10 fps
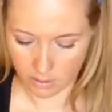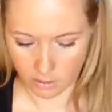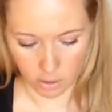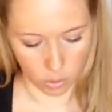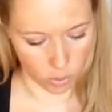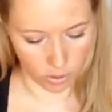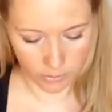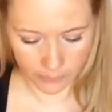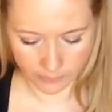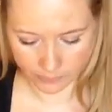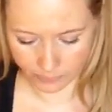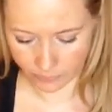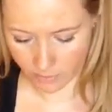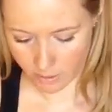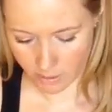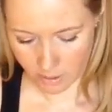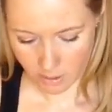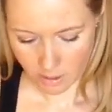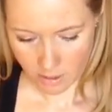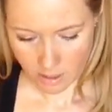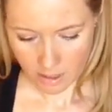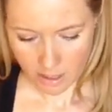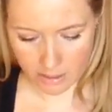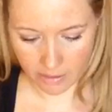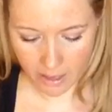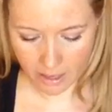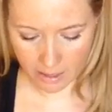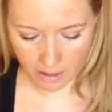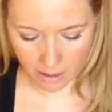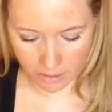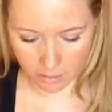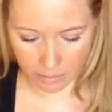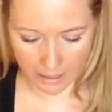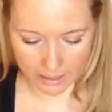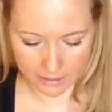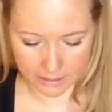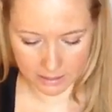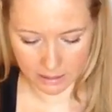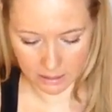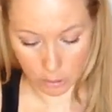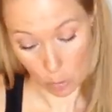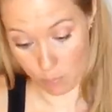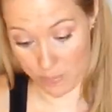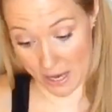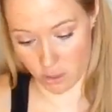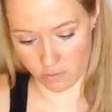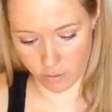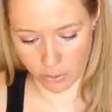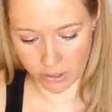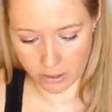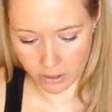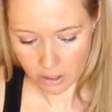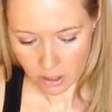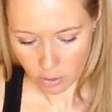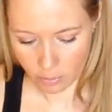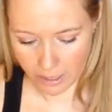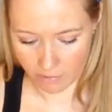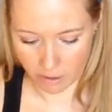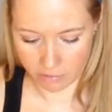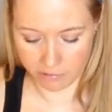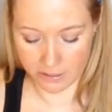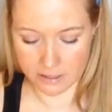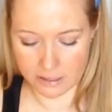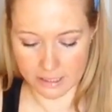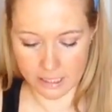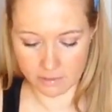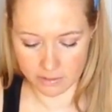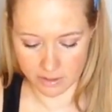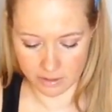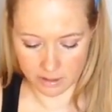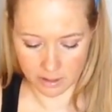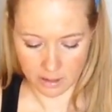Cool. And then on the last page of the book, we have our fit sleeves.